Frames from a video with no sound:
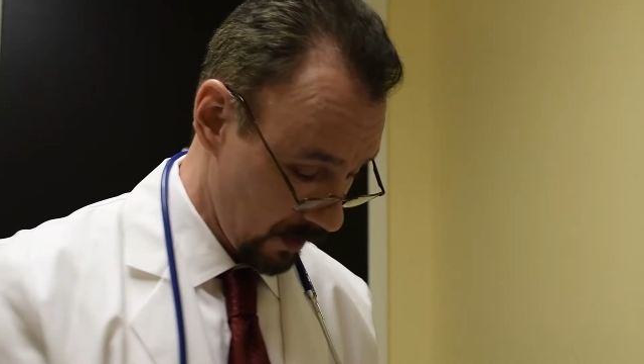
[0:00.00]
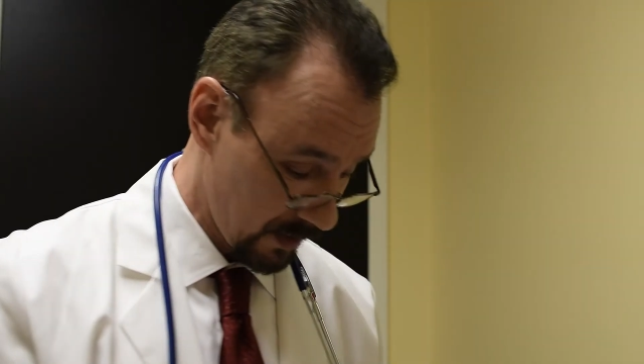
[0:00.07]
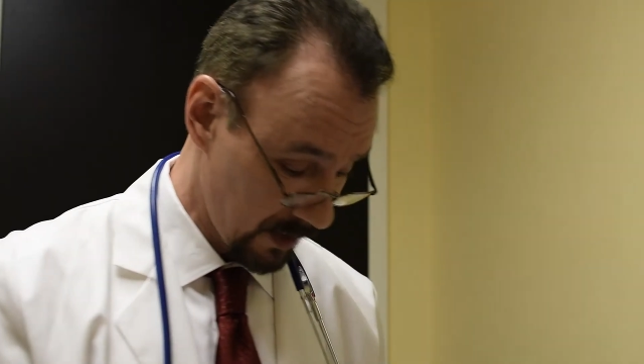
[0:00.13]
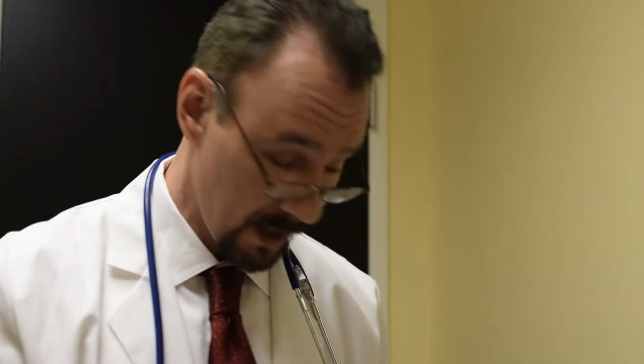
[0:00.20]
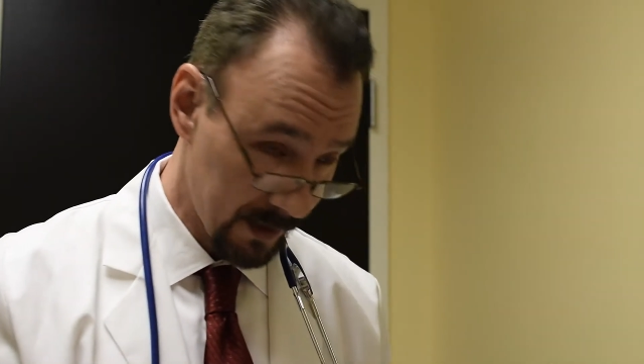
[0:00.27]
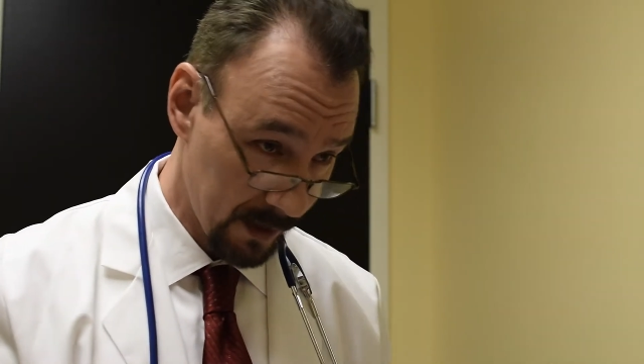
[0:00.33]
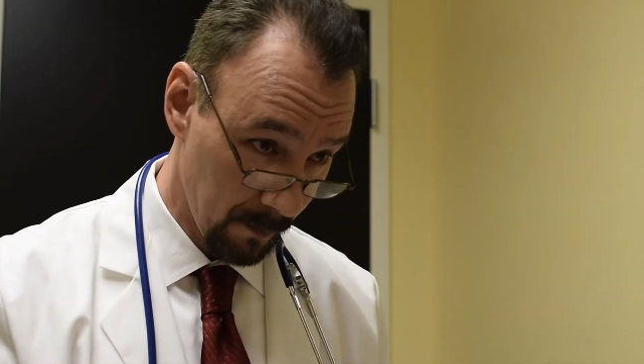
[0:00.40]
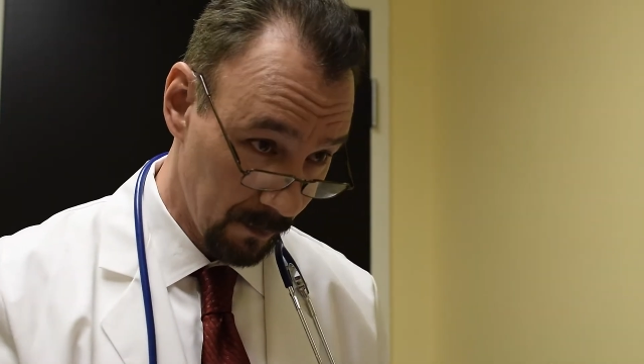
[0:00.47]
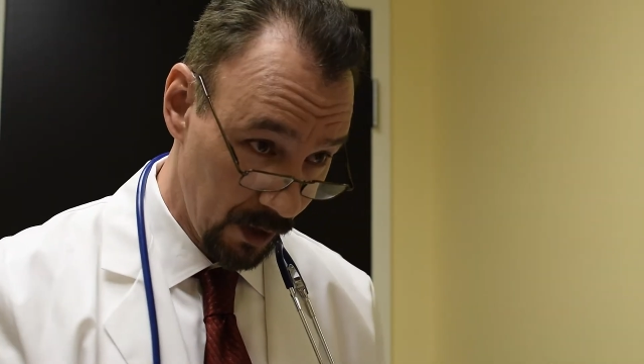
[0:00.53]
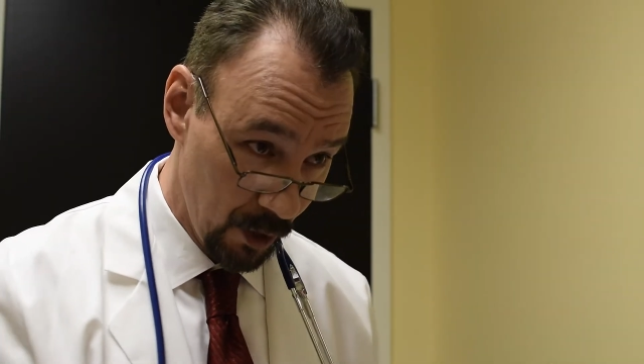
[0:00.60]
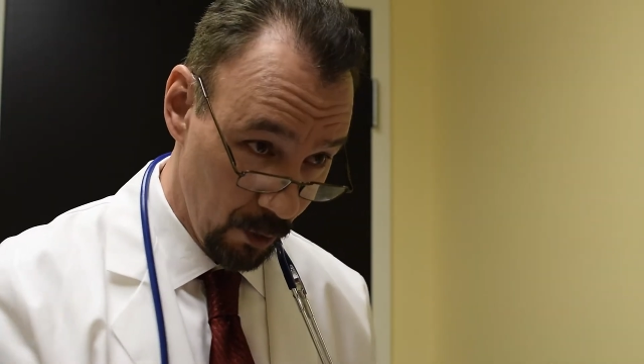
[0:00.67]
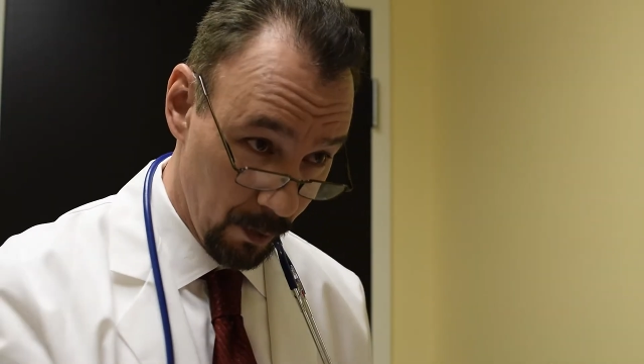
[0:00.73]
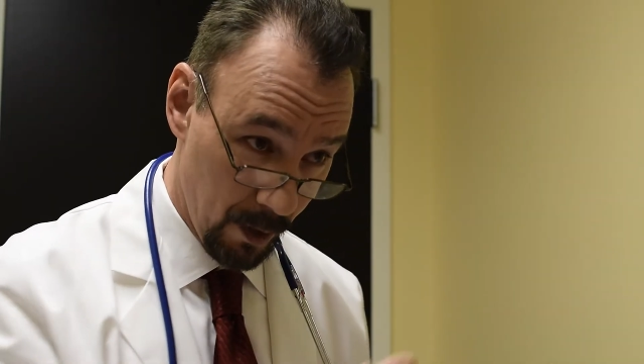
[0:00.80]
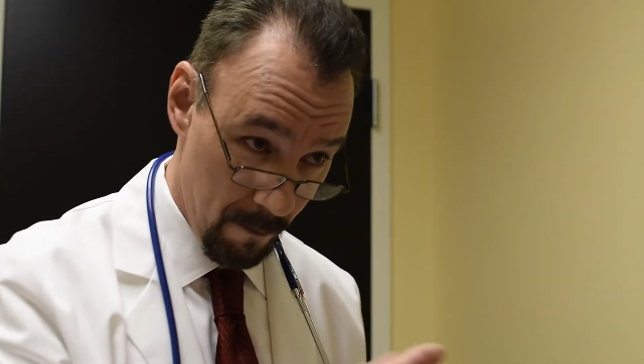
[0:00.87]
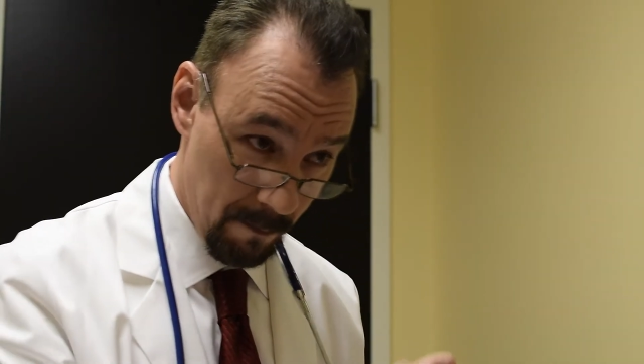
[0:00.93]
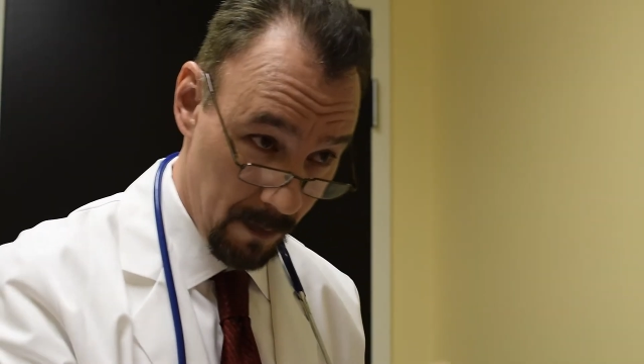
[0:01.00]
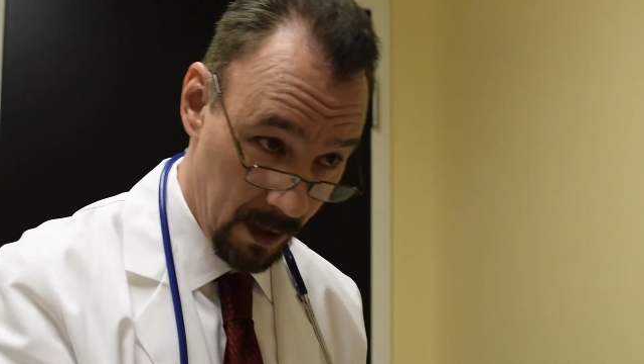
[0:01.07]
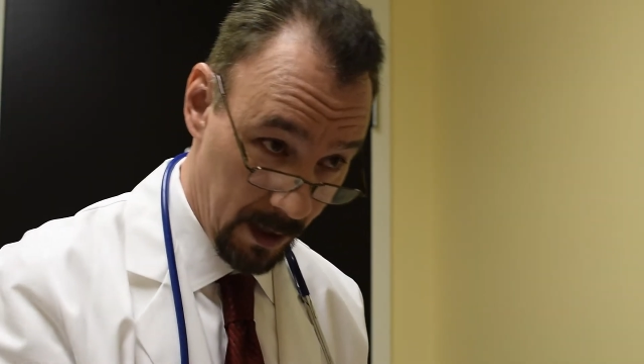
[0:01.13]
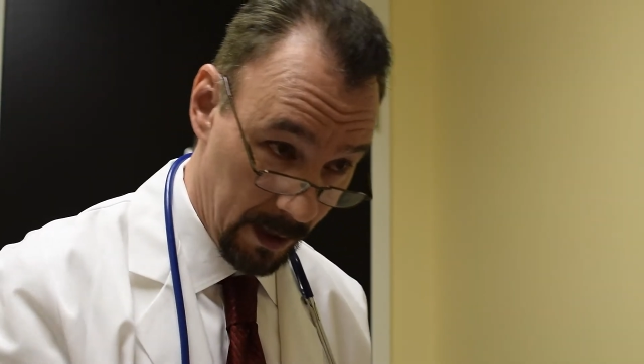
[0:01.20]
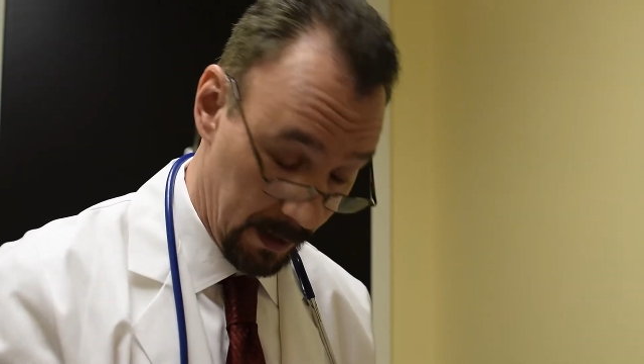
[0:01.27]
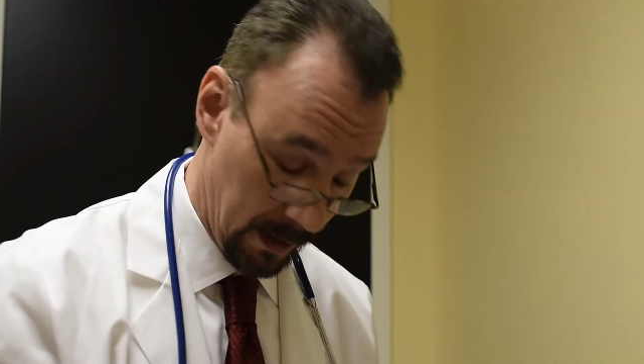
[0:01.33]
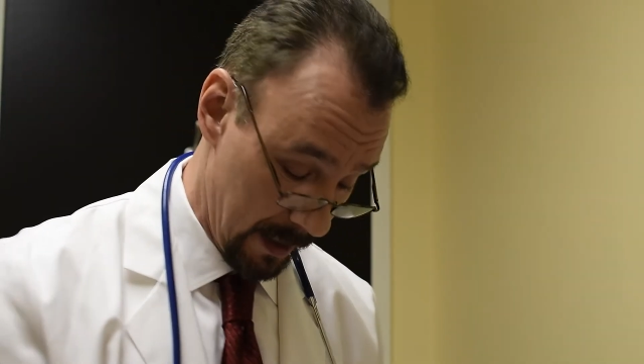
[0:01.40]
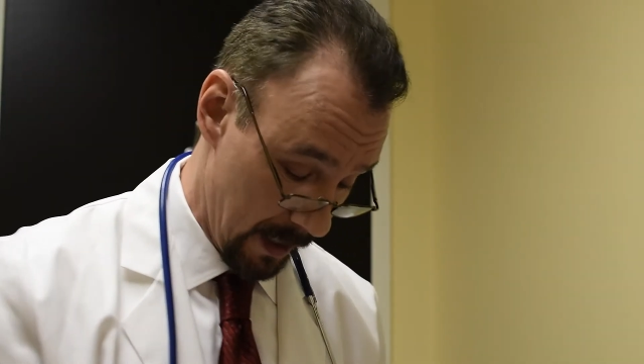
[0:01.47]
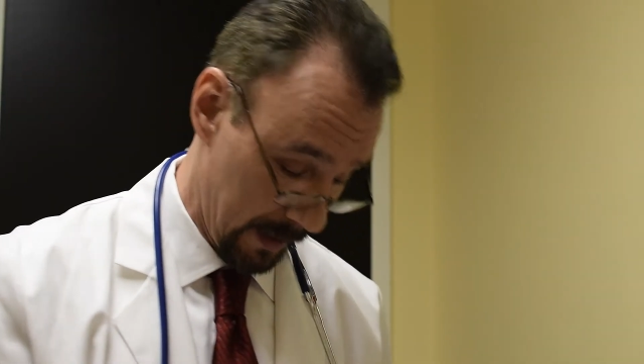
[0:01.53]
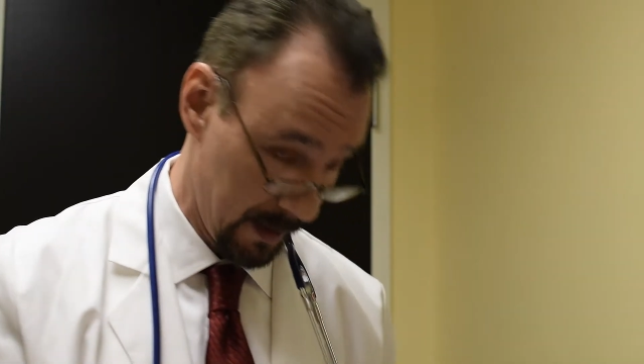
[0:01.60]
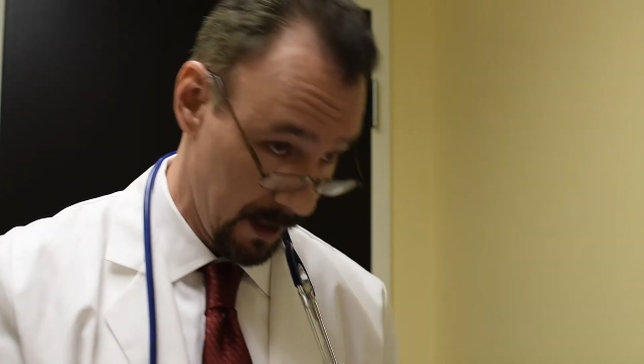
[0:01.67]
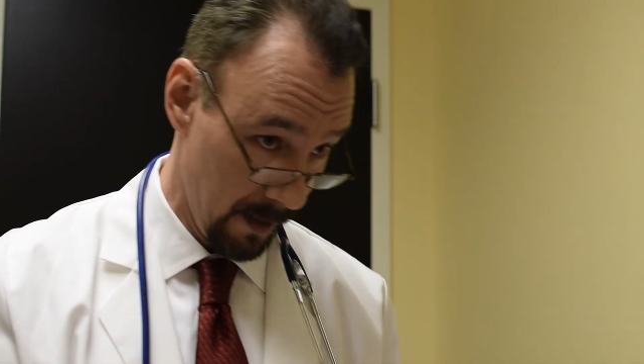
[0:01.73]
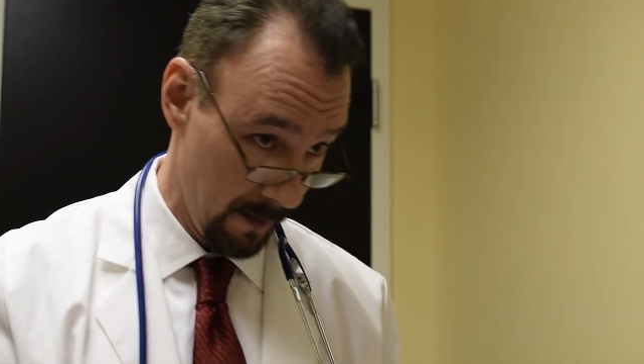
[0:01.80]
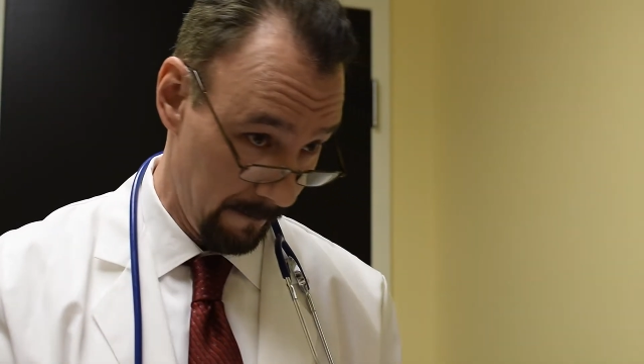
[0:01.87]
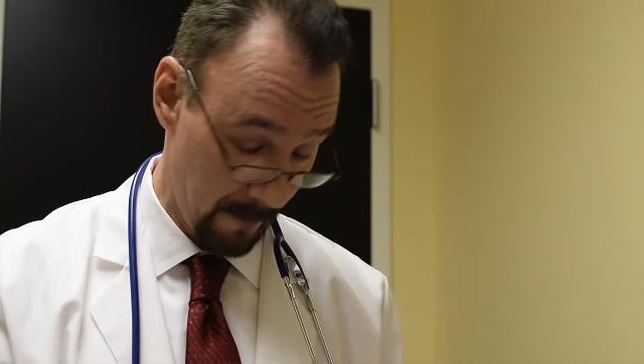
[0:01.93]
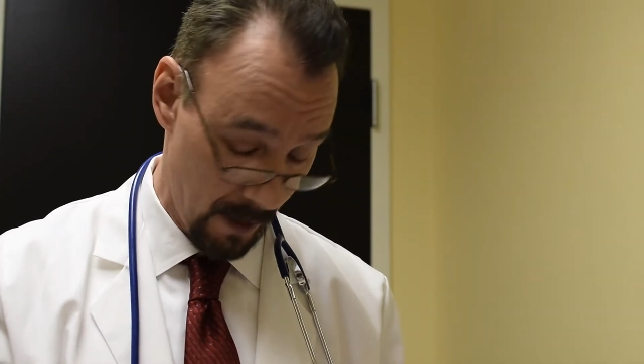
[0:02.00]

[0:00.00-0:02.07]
It's not something you would immediately